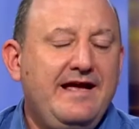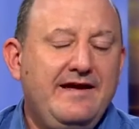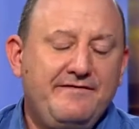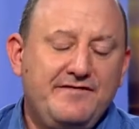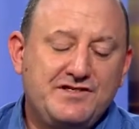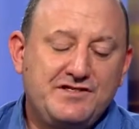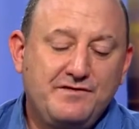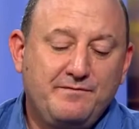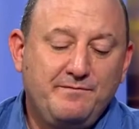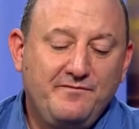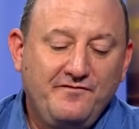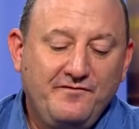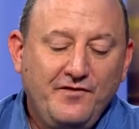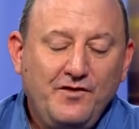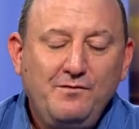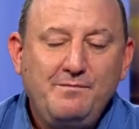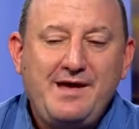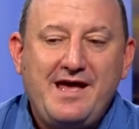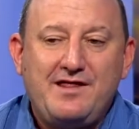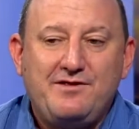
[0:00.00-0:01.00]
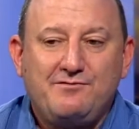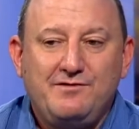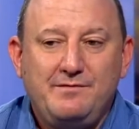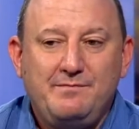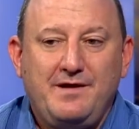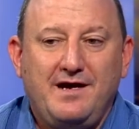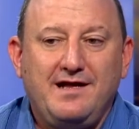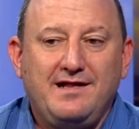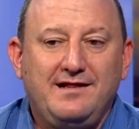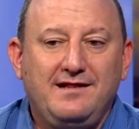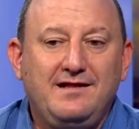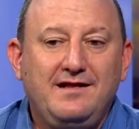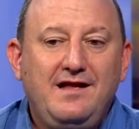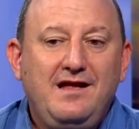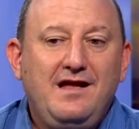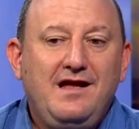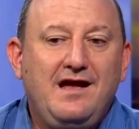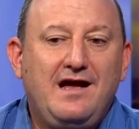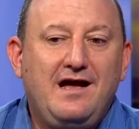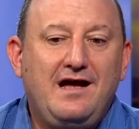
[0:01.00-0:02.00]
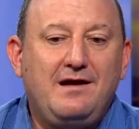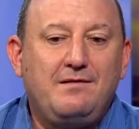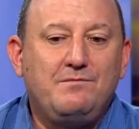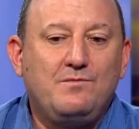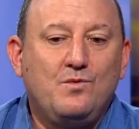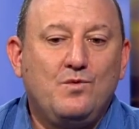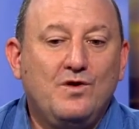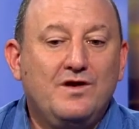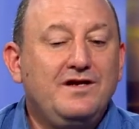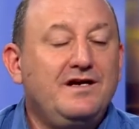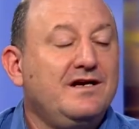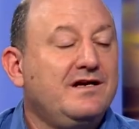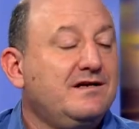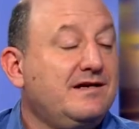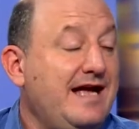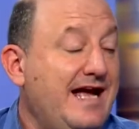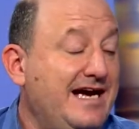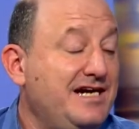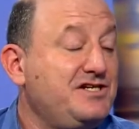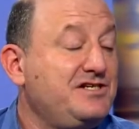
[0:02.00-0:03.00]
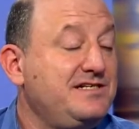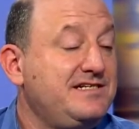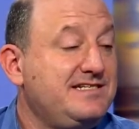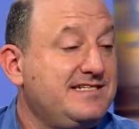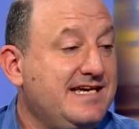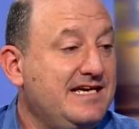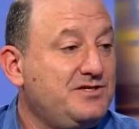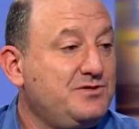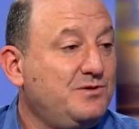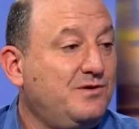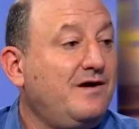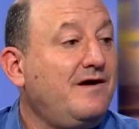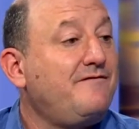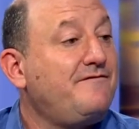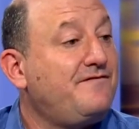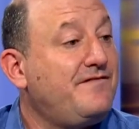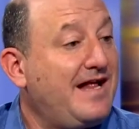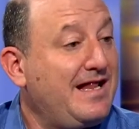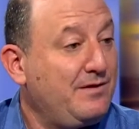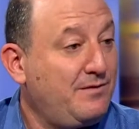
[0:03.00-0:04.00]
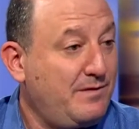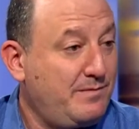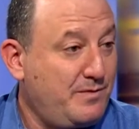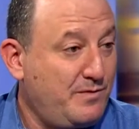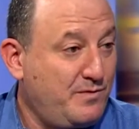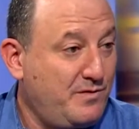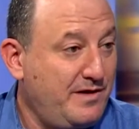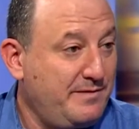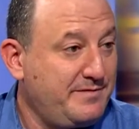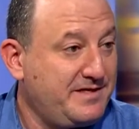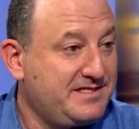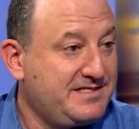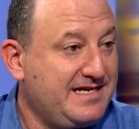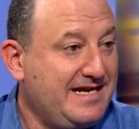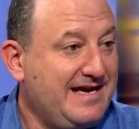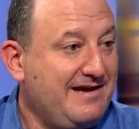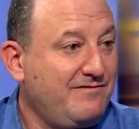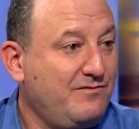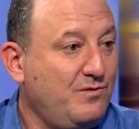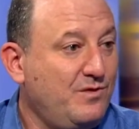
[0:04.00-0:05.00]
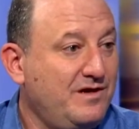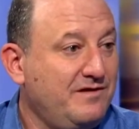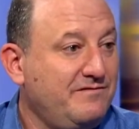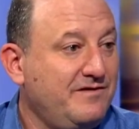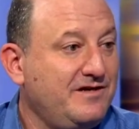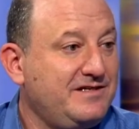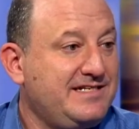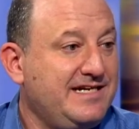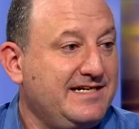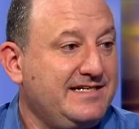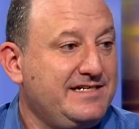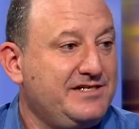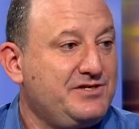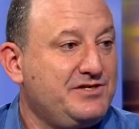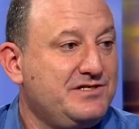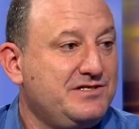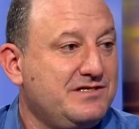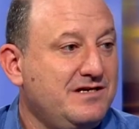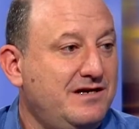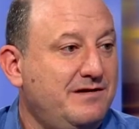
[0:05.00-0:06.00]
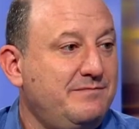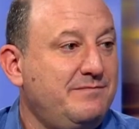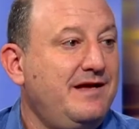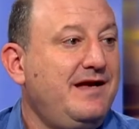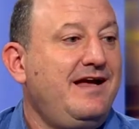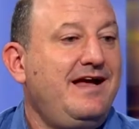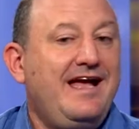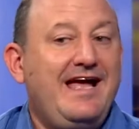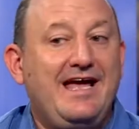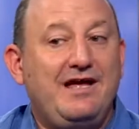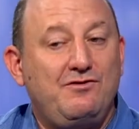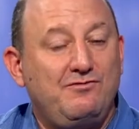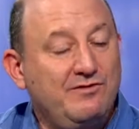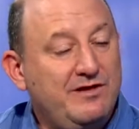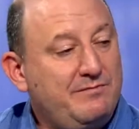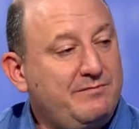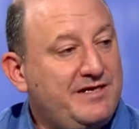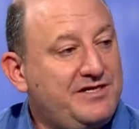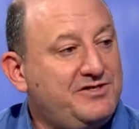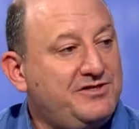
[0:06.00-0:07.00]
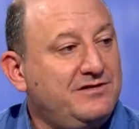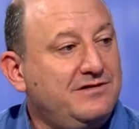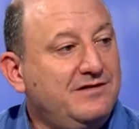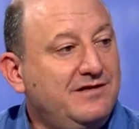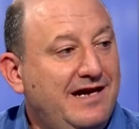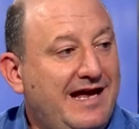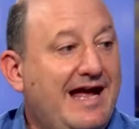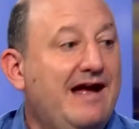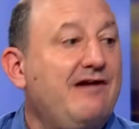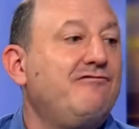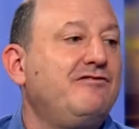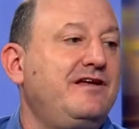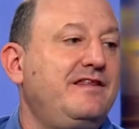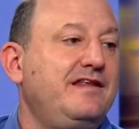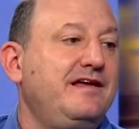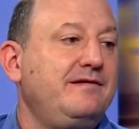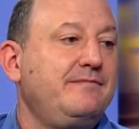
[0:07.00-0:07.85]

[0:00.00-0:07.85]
If it's a full bath remodel, we're going to actually schedule a follow-up appointment to have one of our technicians come and remeasure everything.